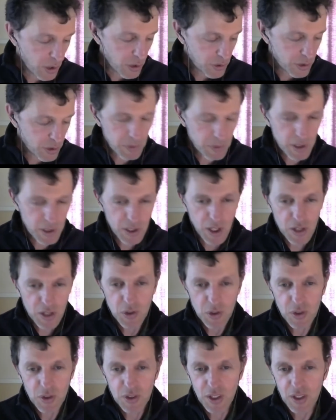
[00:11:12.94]
so I'm going to ask
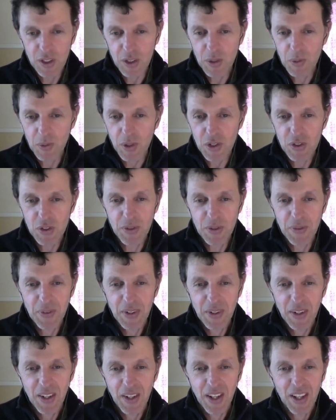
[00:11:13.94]
you another question.
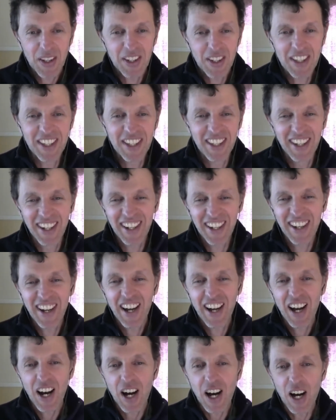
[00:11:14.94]

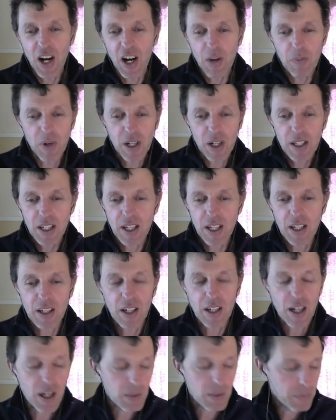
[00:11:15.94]
Okay,
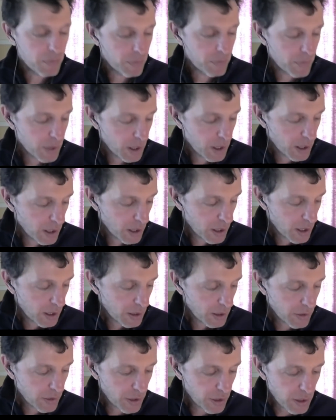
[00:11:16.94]

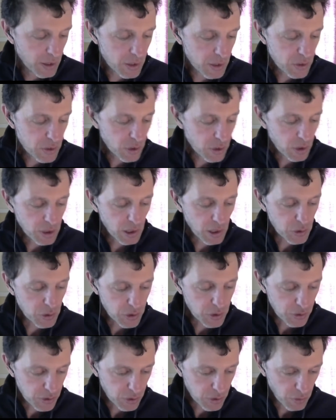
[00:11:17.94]
there are
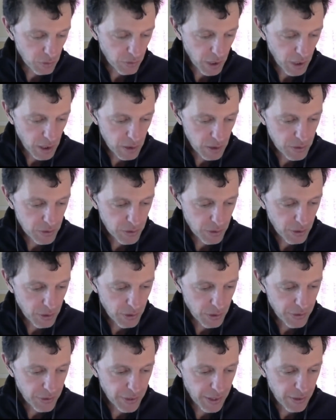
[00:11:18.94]
culture surveys,
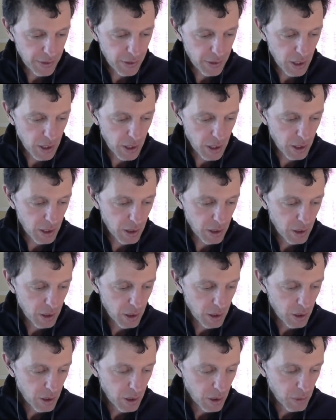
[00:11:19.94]
there are
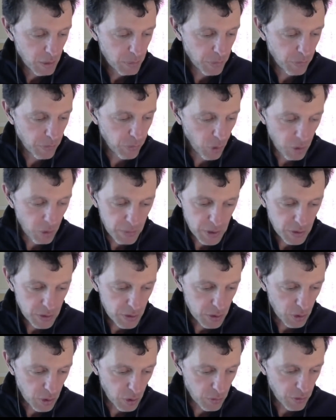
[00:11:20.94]
performance
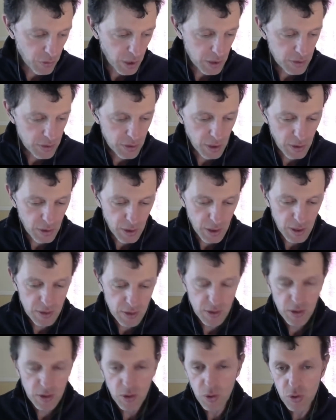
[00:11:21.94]
surveys, there are
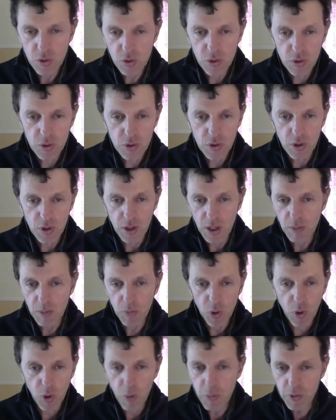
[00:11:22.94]
executions, like
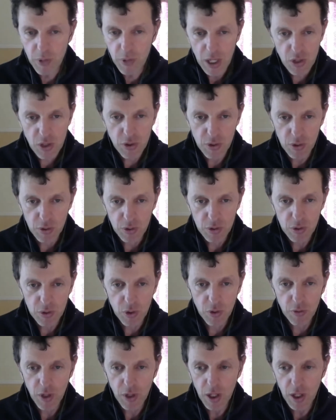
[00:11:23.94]
more operational
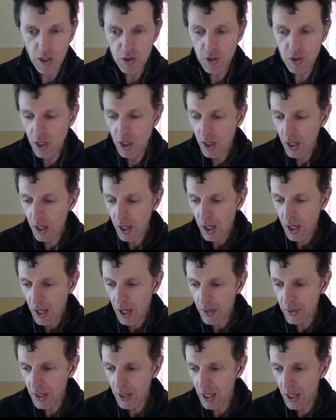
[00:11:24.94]
surveys,
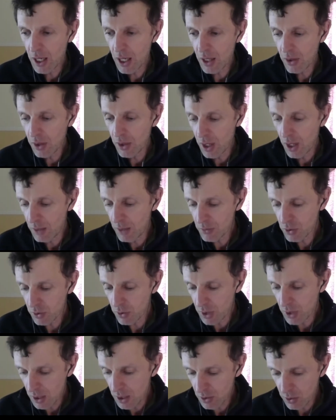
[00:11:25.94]
and then so
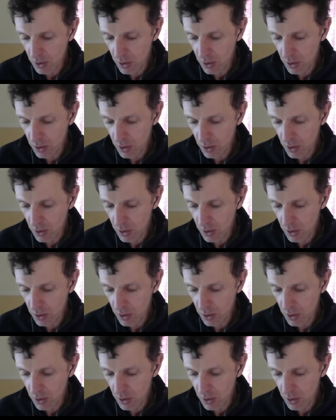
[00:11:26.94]
that